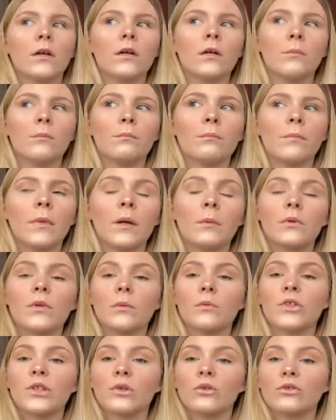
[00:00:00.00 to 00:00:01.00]
Mainly because I'm
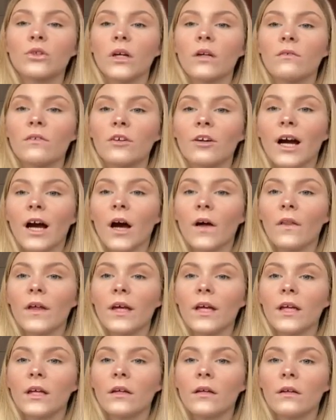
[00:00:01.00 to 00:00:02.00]
still trying to figure out how
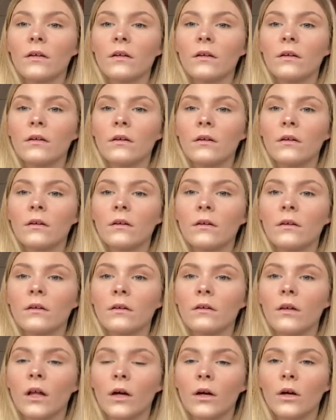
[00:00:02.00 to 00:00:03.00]
they,
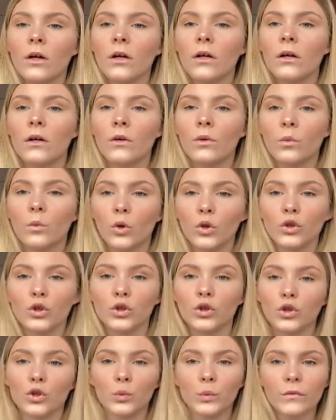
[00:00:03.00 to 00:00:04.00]
like, what to
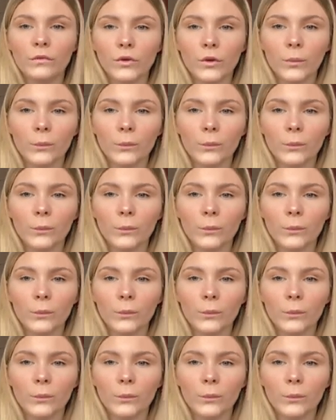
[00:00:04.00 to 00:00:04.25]
do with them.